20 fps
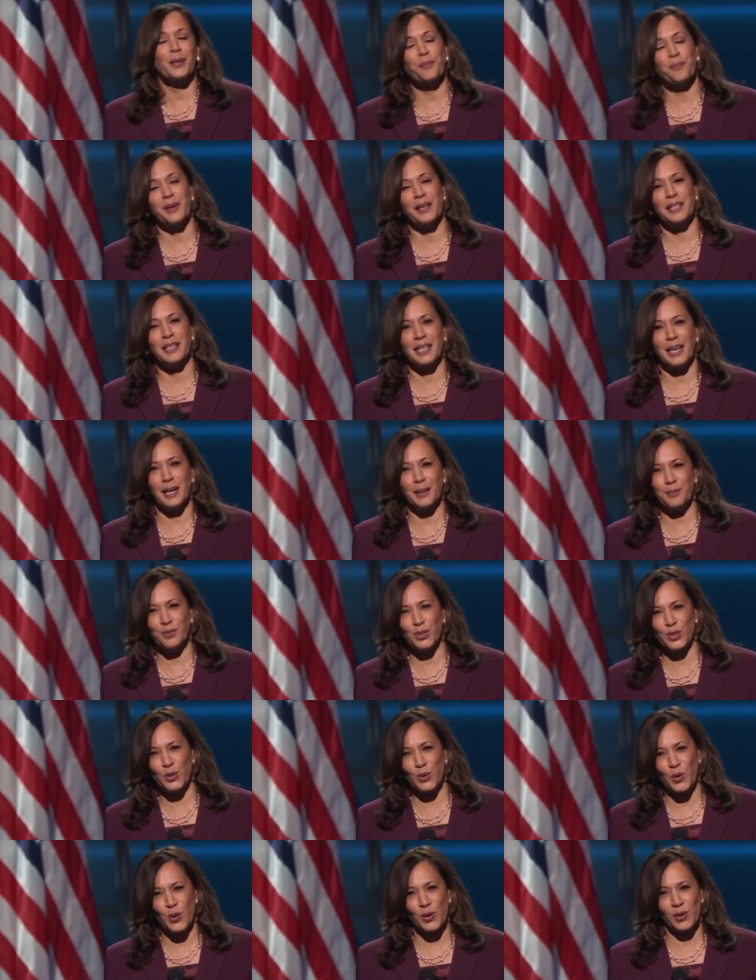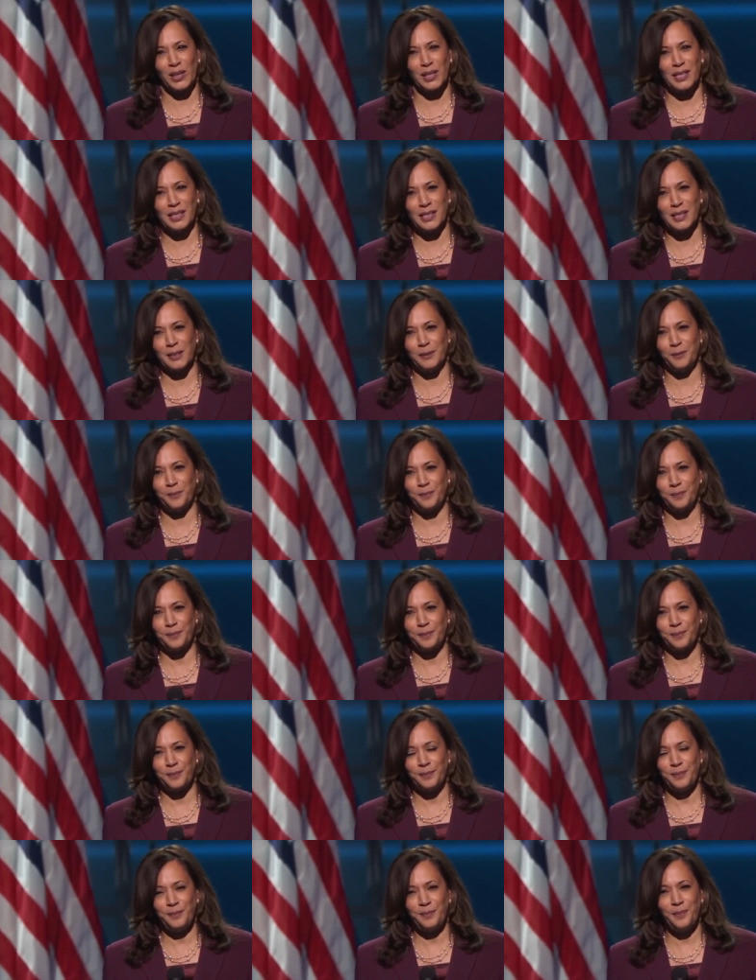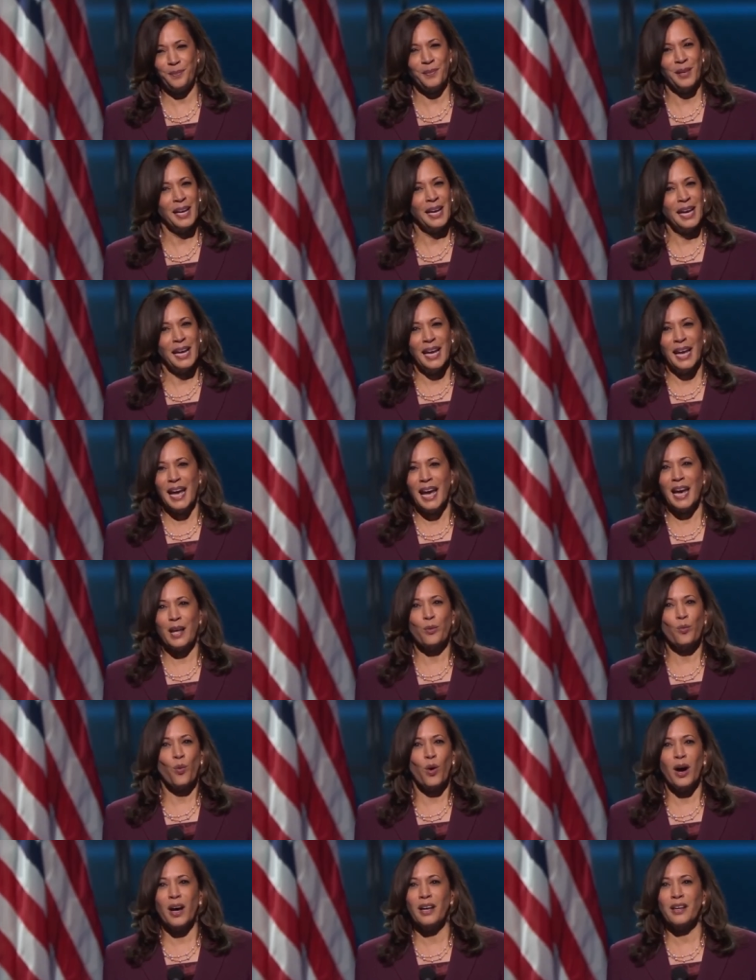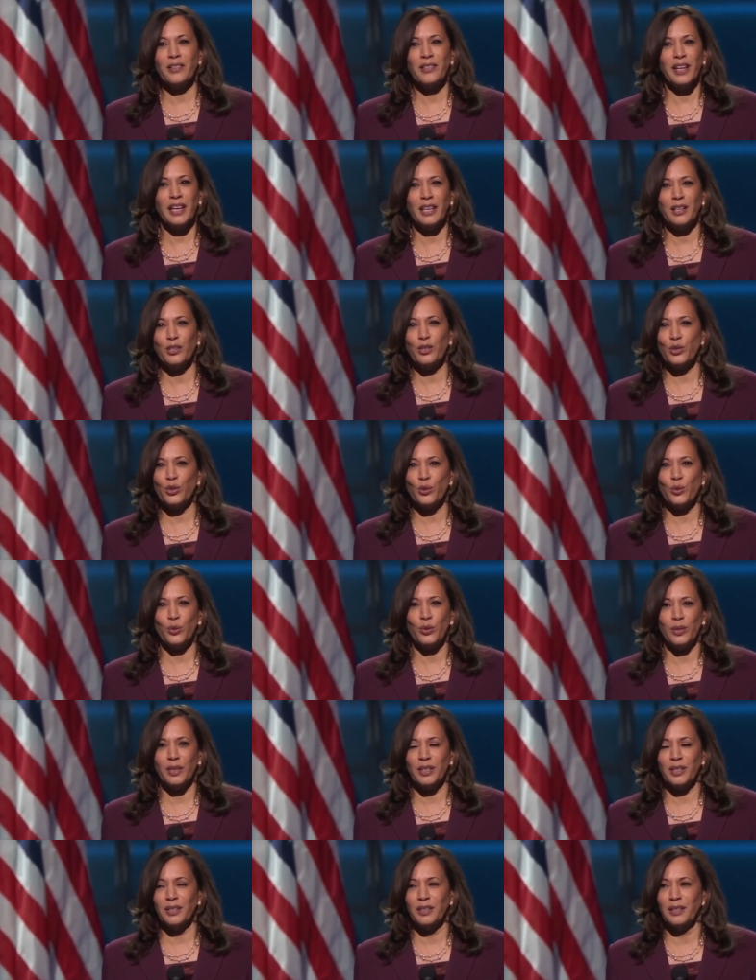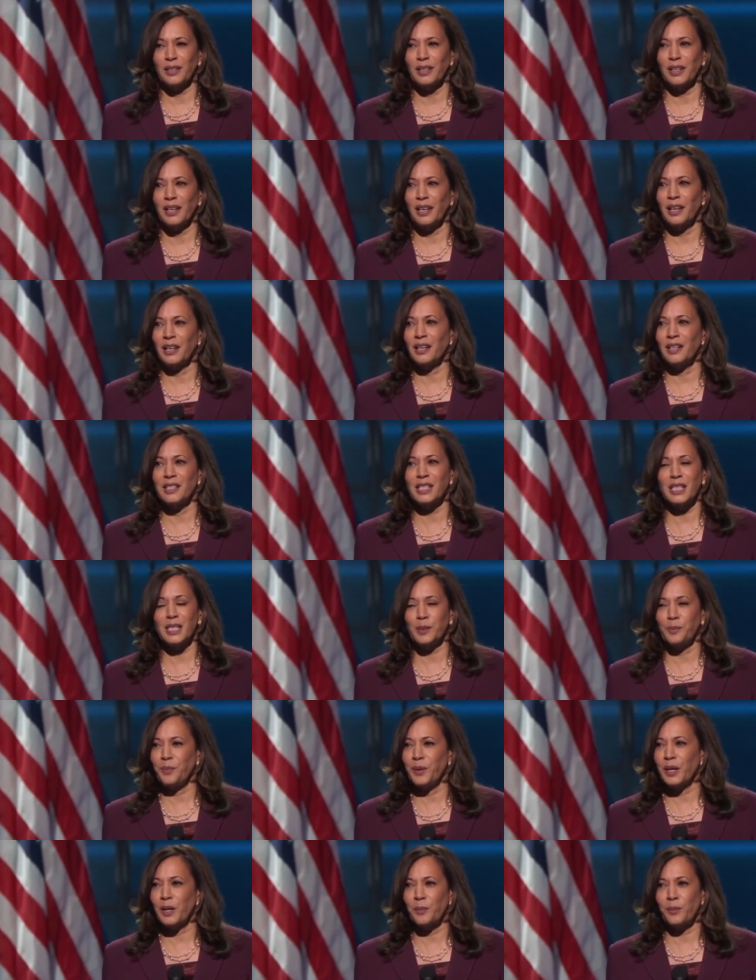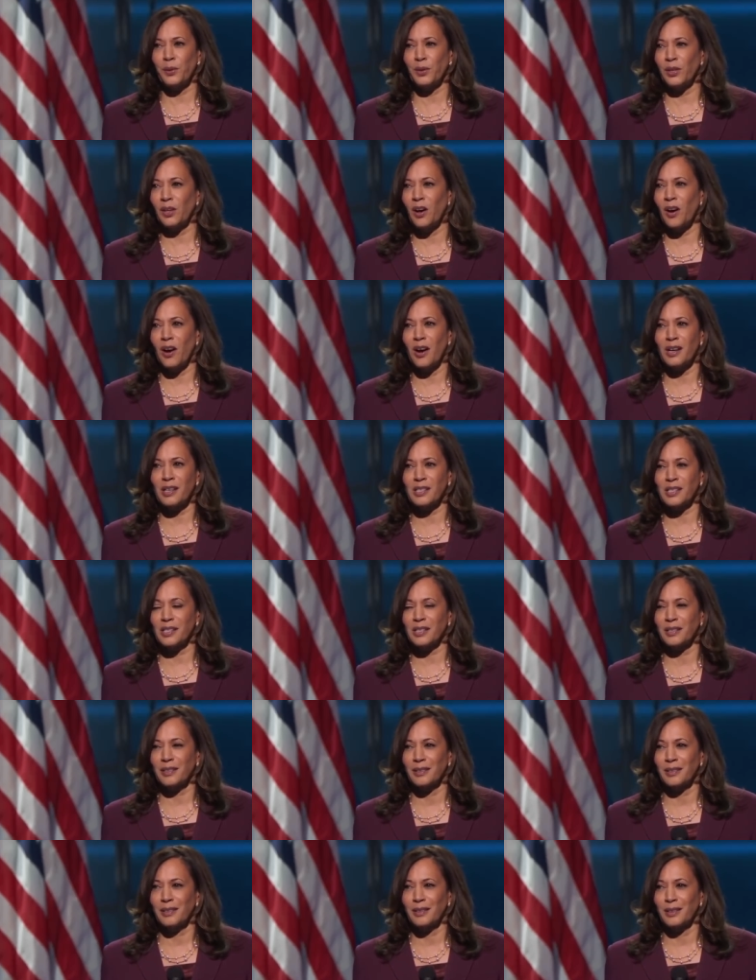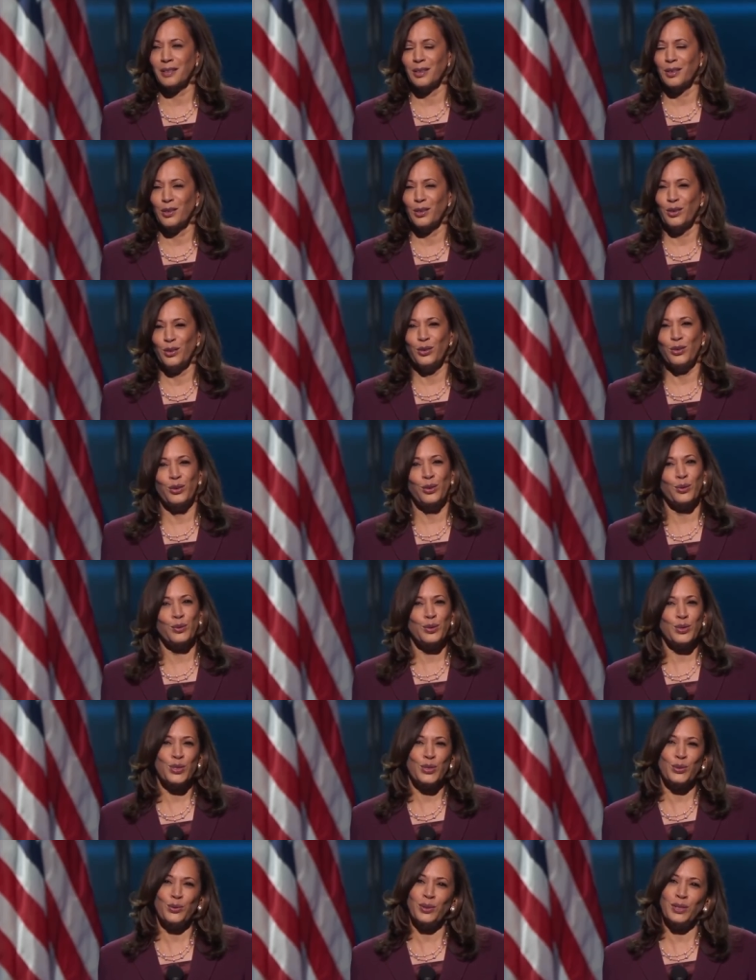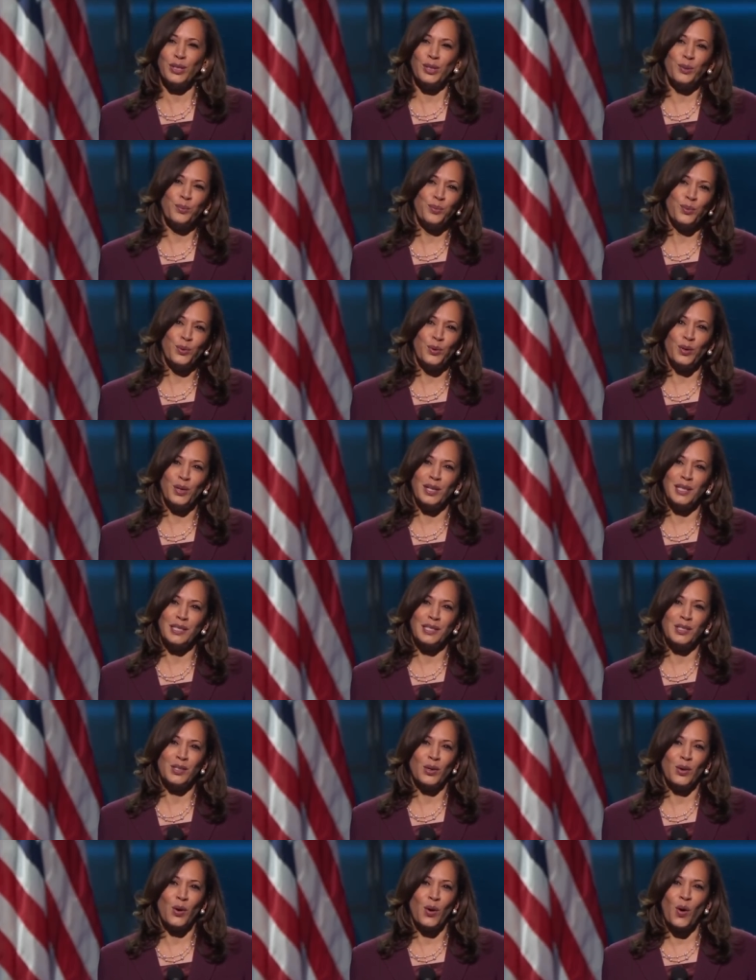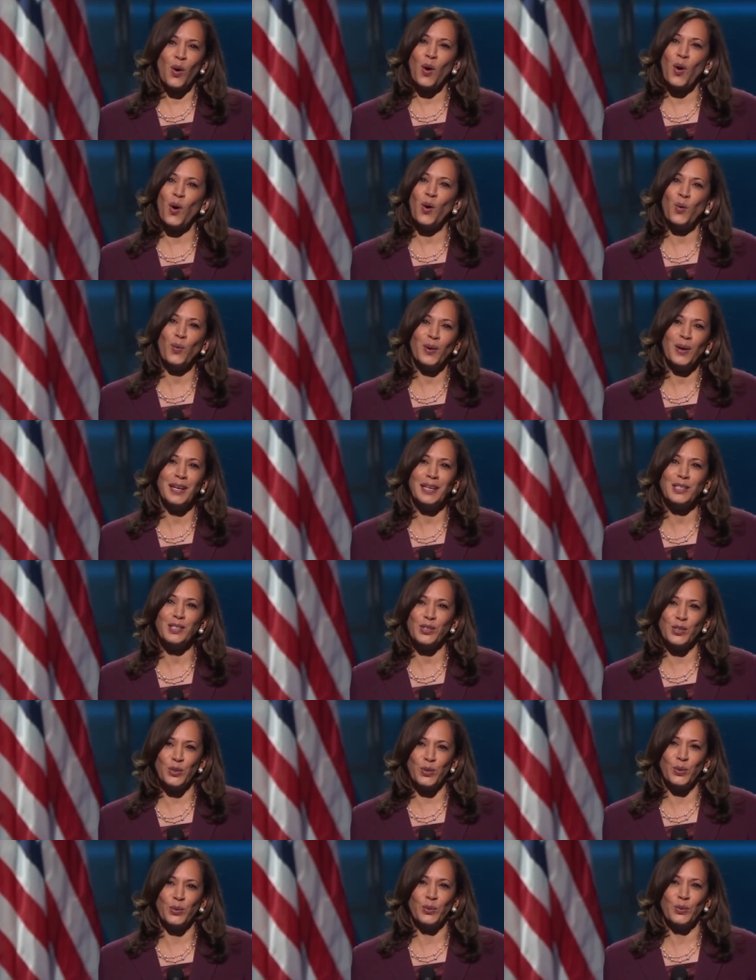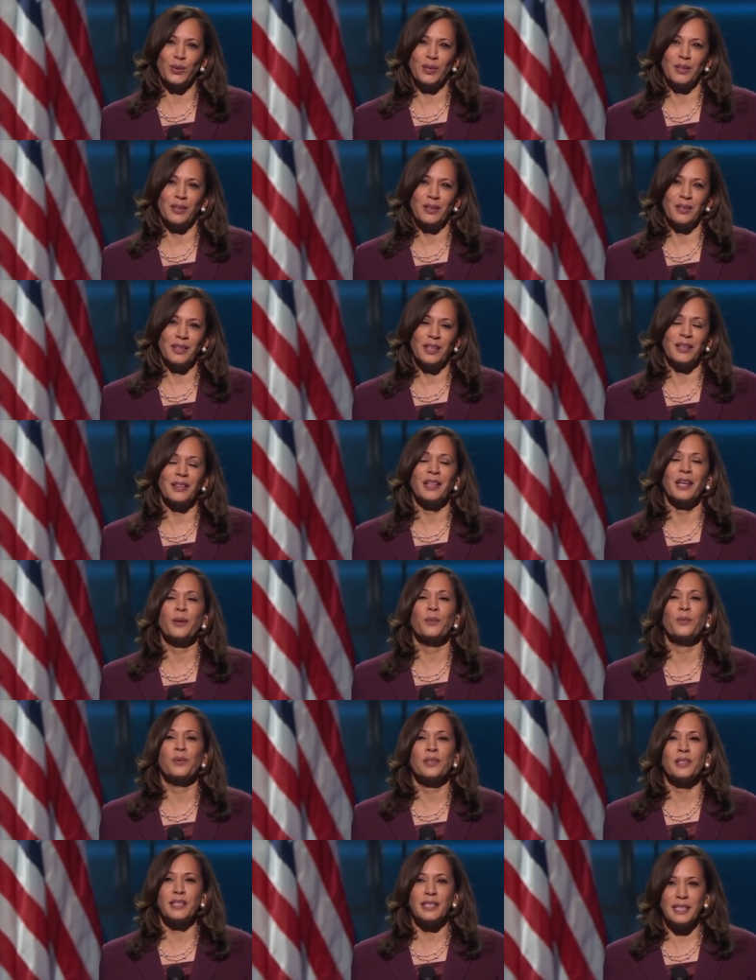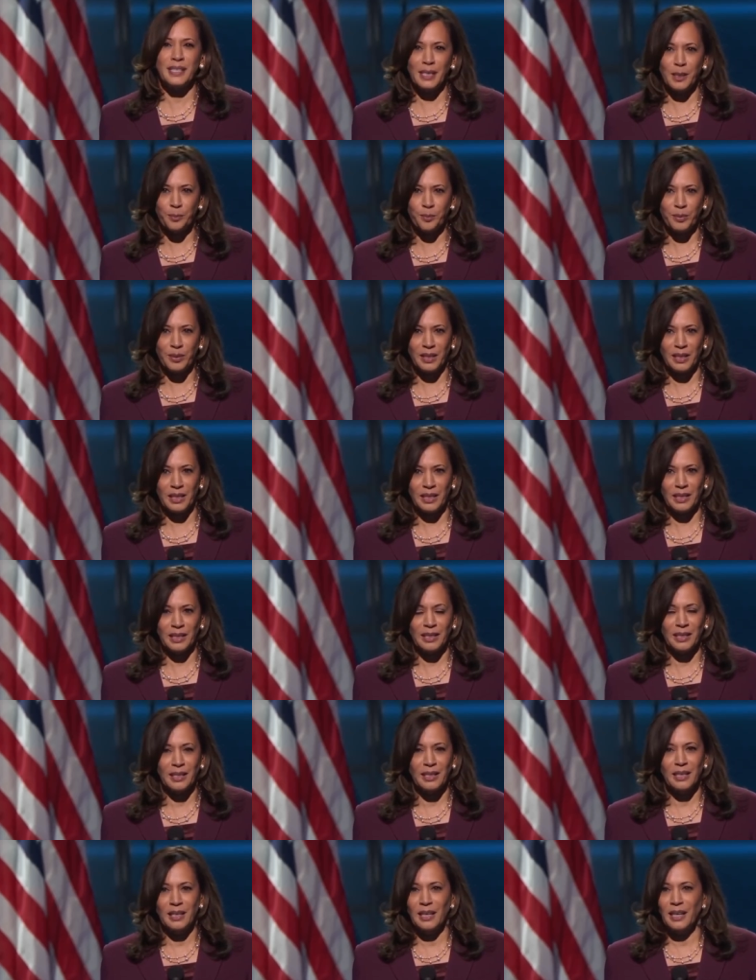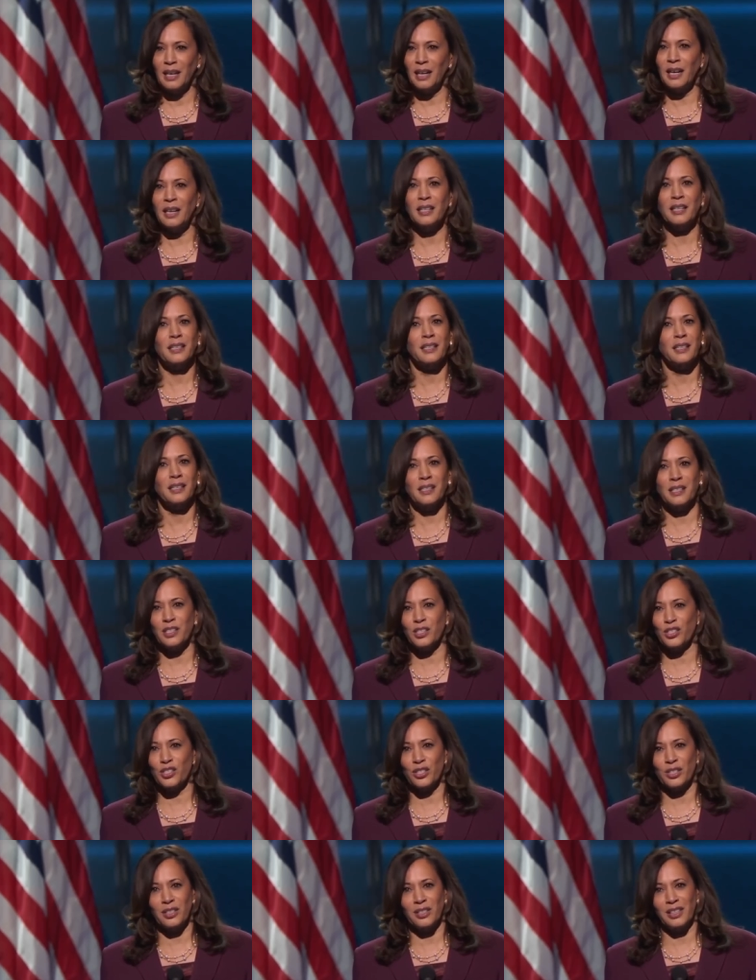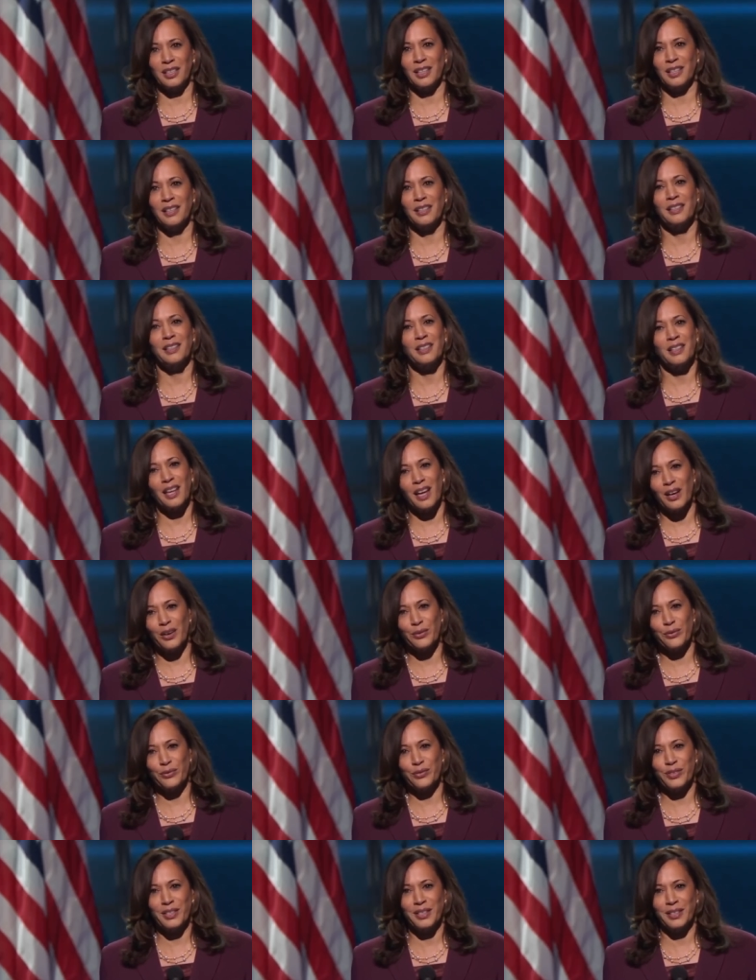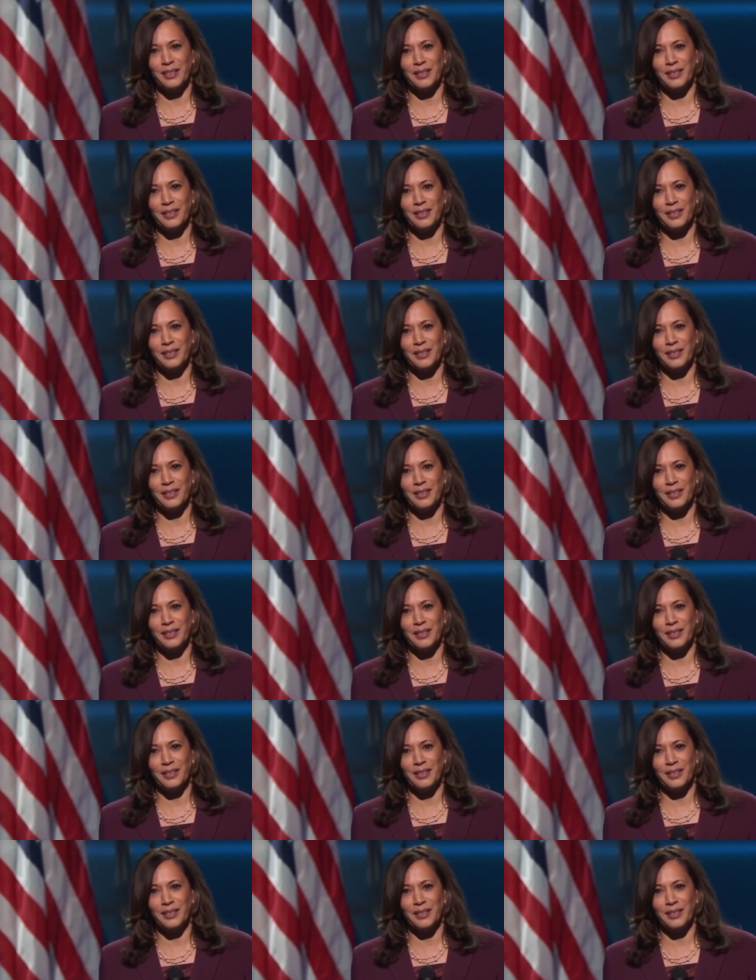bedtime stories. And while they endured an unspeakable loss, those two little boys always knew that they were deeply unconditionally loved.